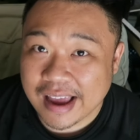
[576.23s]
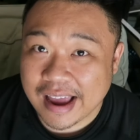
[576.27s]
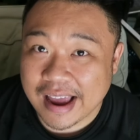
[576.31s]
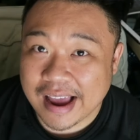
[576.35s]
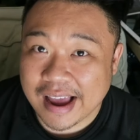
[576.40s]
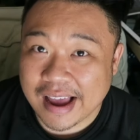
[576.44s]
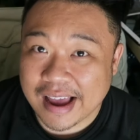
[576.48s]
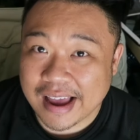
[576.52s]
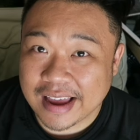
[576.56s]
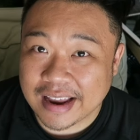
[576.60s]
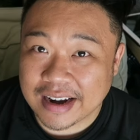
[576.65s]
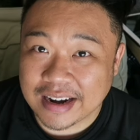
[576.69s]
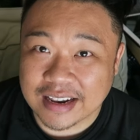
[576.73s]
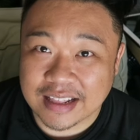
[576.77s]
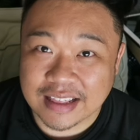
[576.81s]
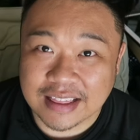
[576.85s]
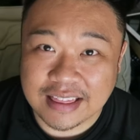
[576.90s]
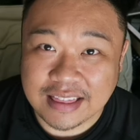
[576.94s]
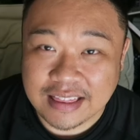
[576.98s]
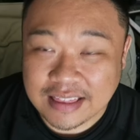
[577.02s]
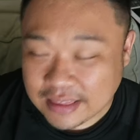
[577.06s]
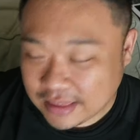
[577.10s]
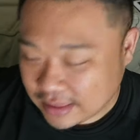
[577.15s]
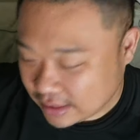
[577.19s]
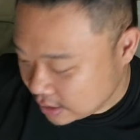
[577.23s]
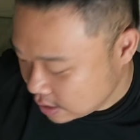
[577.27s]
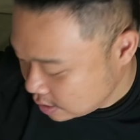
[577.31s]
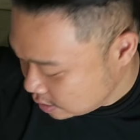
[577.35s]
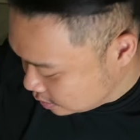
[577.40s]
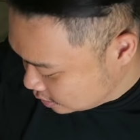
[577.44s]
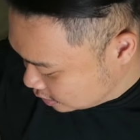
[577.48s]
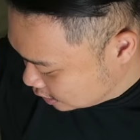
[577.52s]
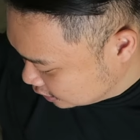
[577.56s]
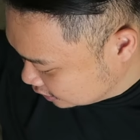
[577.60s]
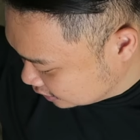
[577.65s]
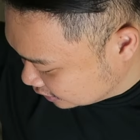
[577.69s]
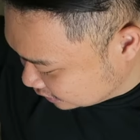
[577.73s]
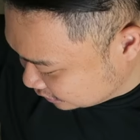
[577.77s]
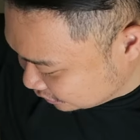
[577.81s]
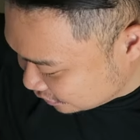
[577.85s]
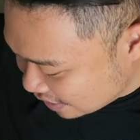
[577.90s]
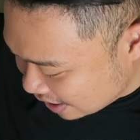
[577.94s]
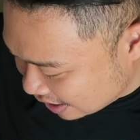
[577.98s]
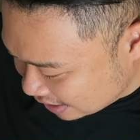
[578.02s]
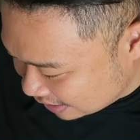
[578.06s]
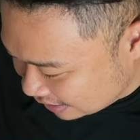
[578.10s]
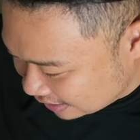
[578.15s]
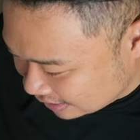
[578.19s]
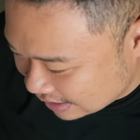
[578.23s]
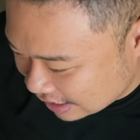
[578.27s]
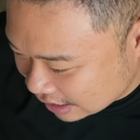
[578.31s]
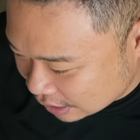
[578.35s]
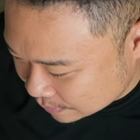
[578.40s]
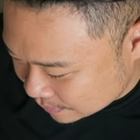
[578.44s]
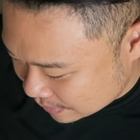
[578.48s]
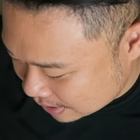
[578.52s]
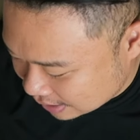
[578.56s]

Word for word: And this is finally like